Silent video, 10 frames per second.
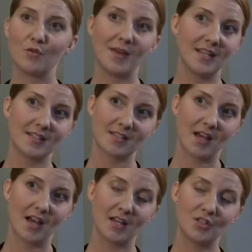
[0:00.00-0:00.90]
may
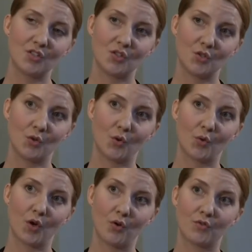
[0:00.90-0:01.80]
decide to
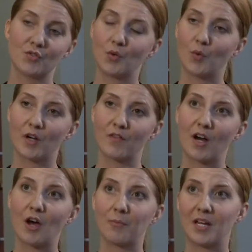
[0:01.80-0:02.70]
go to one of
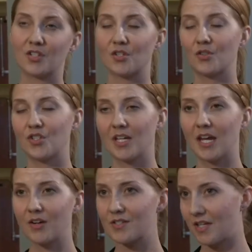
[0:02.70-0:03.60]
our outpatient urgent
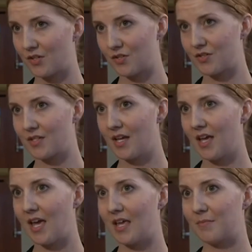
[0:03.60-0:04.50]
care centers
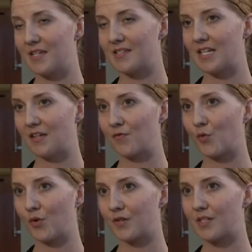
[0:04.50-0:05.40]
and be seen
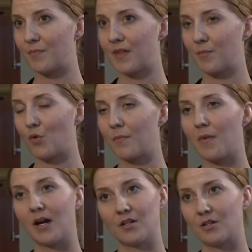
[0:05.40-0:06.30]
for something more
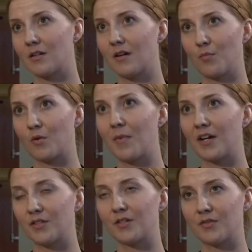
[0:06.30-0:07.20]
minor, a more
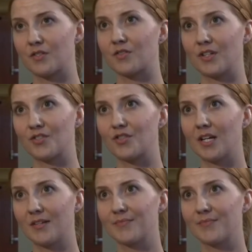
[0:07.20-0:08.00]
minor illness or injury.